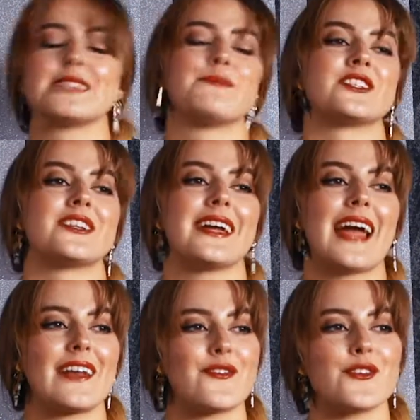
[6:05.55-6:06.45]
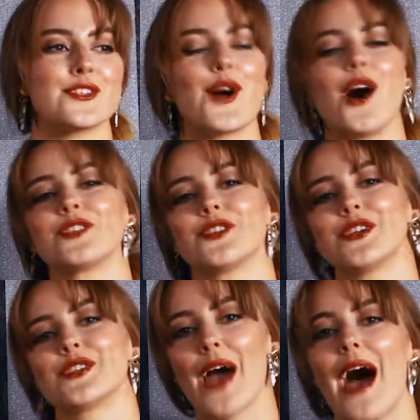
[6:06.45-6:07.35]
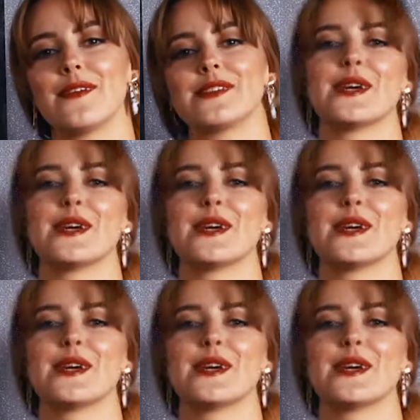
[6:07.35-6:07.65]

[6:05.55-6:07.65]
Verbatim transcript: especially like at a first concert to have